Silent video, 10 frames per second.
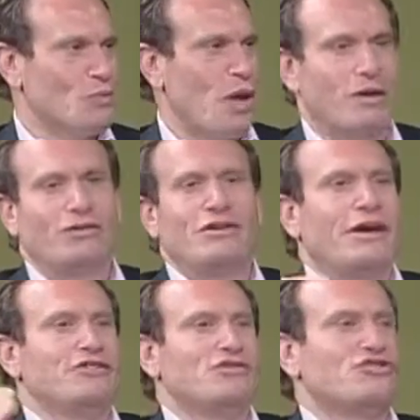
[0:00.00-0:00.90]
at the
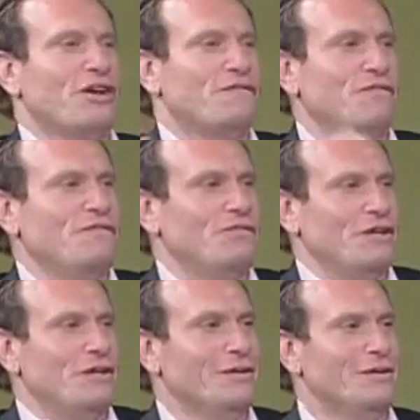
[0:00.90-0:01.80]
age of, say,
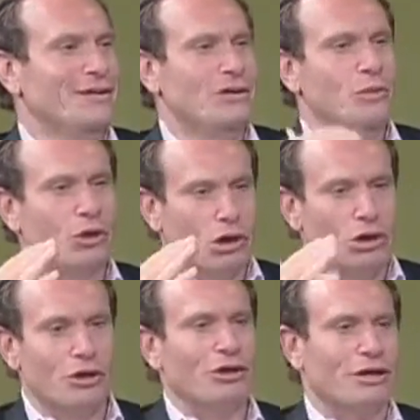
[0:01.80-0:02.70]
50, will
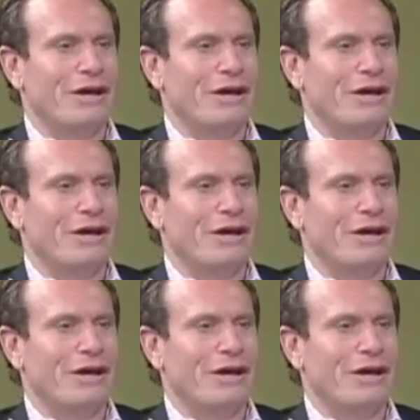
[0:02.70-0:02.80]
clearly